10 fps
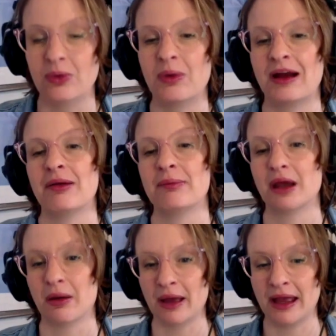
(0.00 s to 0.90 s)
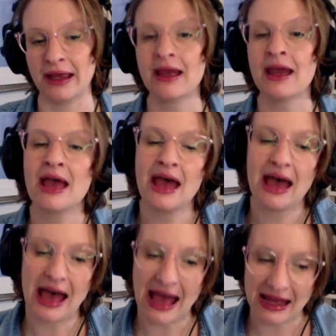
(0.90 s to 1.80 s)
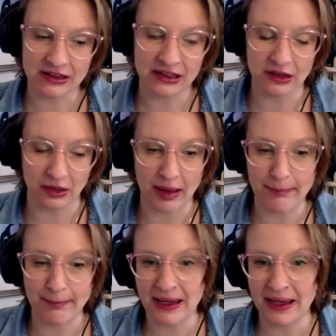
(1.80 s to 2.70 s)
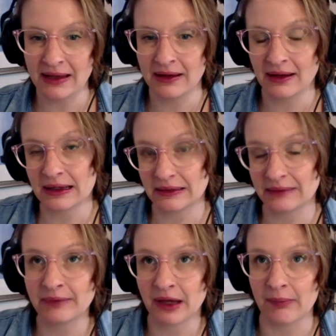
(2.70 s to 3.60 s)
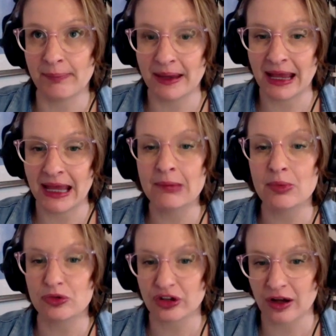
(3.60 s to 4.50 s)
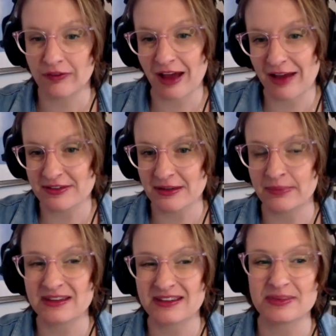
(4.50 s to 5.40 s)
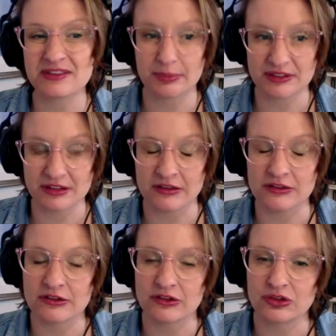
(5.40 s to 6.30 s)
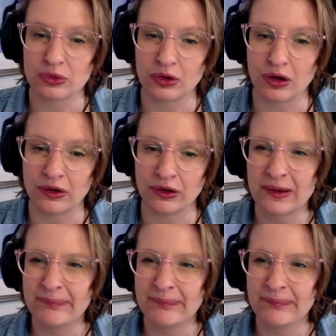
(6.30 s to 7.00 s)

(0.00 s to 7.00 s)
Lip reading: where I'm going. And, and being able to kind of have some substance to talk on.